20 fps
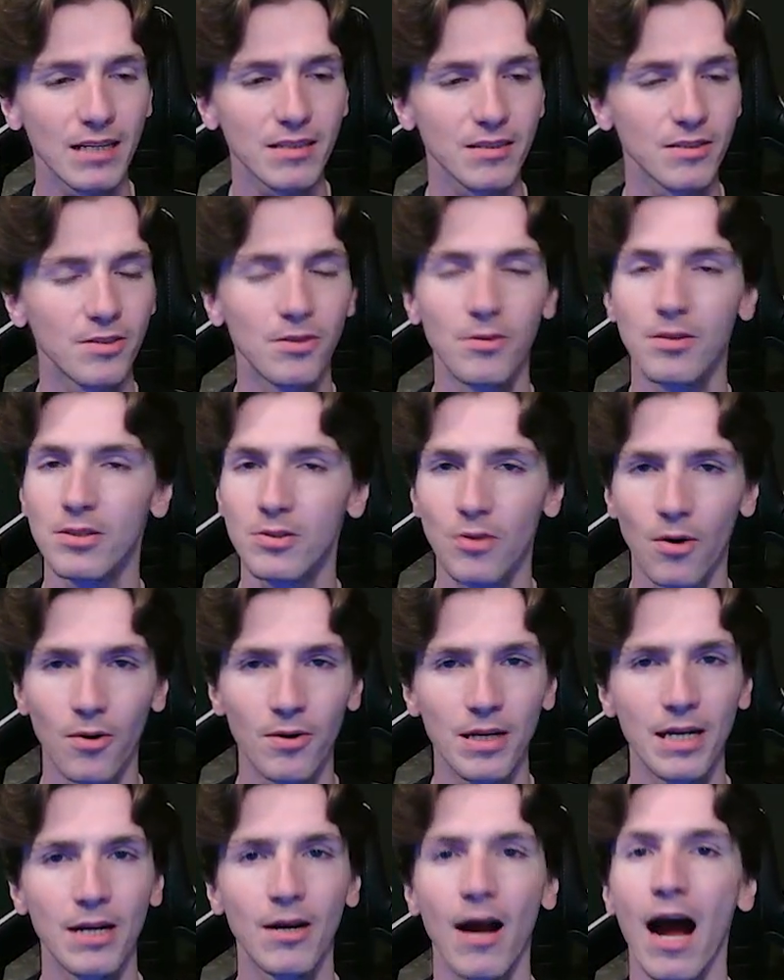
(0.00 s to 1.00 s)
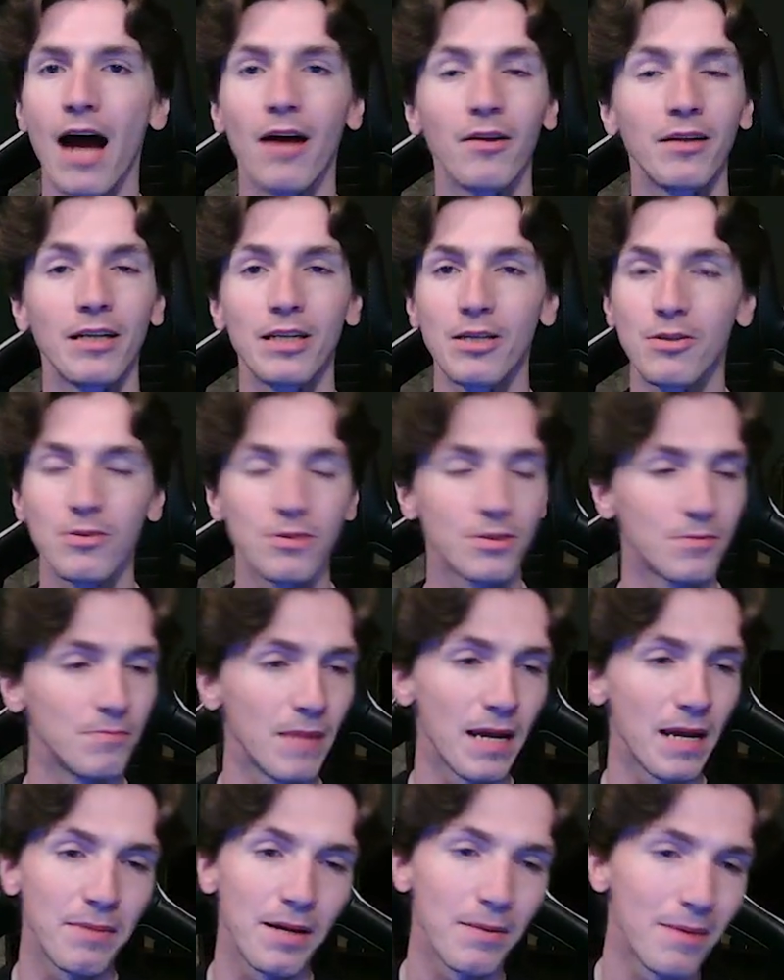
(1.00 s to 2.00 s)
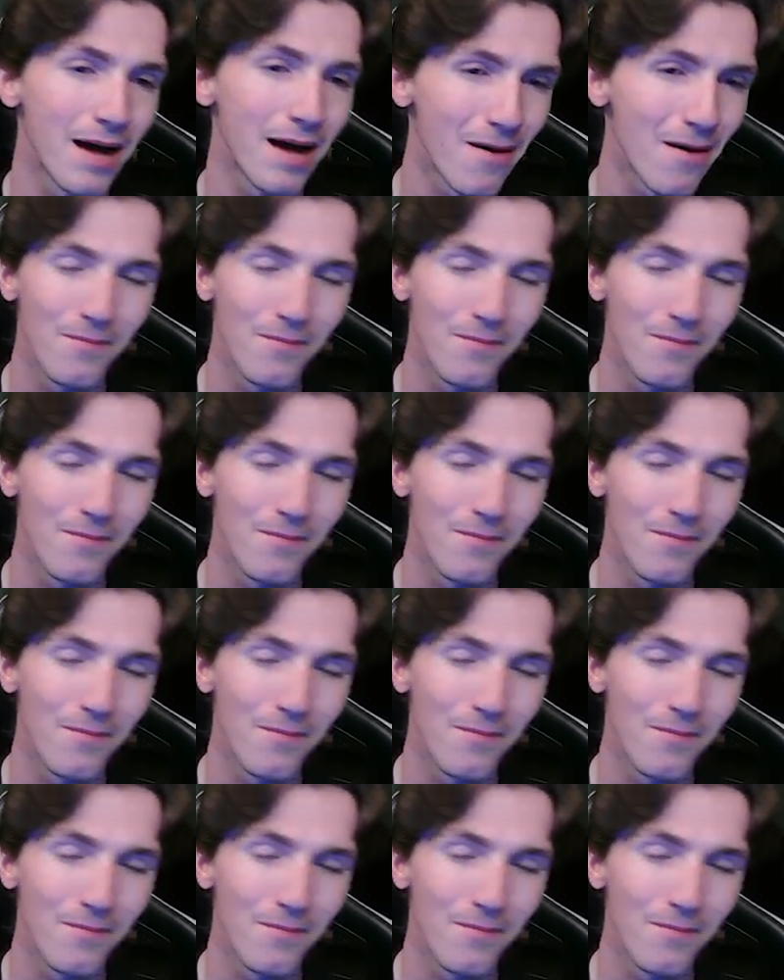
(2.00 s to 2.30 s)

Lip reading: through this whole year, I only used maybe about